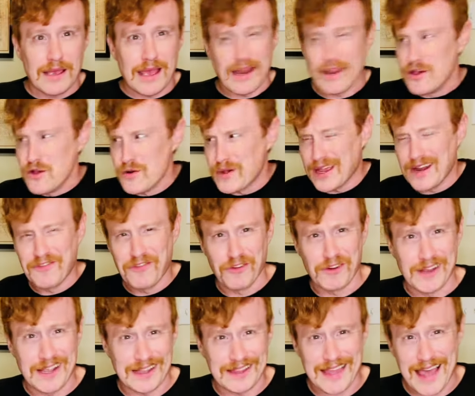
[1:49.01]
And who can
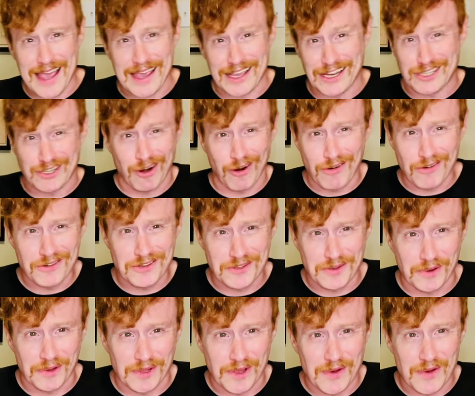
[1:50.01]
forget that guitar
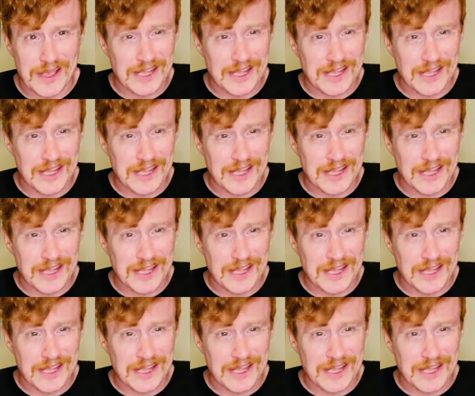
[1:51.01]
solo?